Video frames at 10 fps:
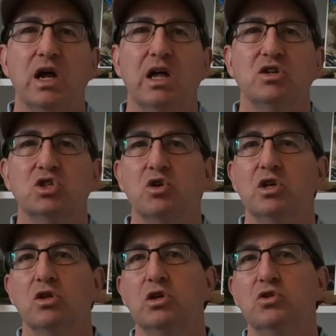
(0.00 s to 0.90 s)
and so
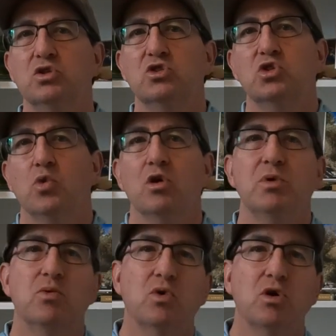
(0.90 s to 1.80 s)
you'll use a
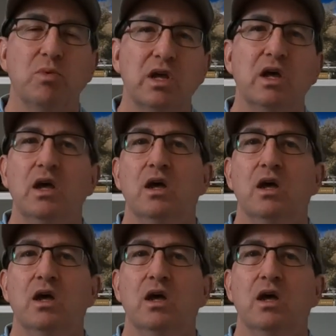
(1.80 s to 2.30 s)
squirmy wormy